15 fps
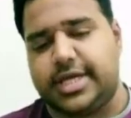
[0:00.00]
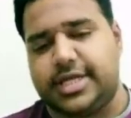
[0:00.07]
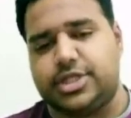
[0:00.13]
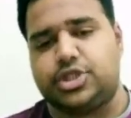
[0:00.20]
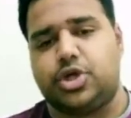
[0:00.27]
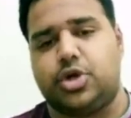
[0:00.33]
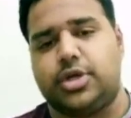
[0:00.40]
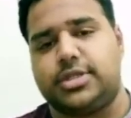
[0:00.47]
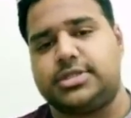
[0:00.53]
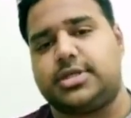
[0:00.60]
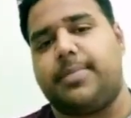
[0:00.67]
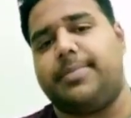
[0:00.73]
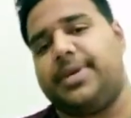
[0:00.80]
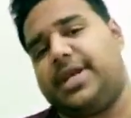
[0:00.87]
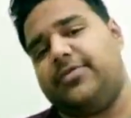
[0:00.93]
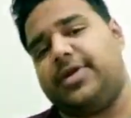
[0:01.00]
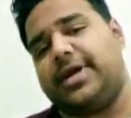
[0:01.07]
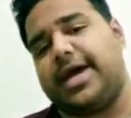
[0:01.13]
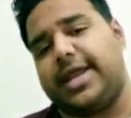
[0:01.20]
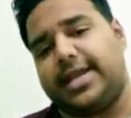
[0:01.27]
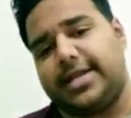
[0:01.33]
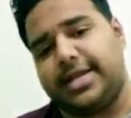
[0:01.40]
insurance company will
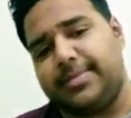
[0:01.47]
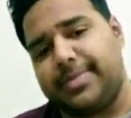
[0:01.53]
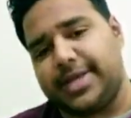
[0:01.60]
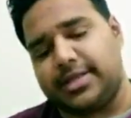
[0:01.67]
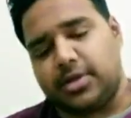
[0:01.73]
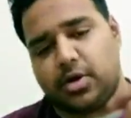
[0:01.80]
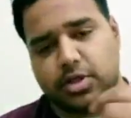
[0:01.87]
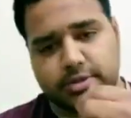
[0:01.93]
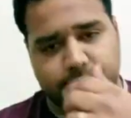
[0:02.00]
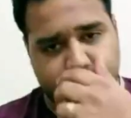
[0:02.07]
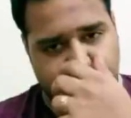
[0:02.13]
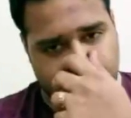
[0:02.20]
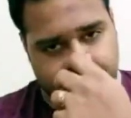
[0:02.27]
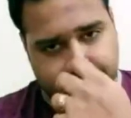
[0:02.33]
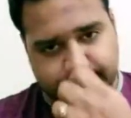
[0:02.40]
directly pay the hospital.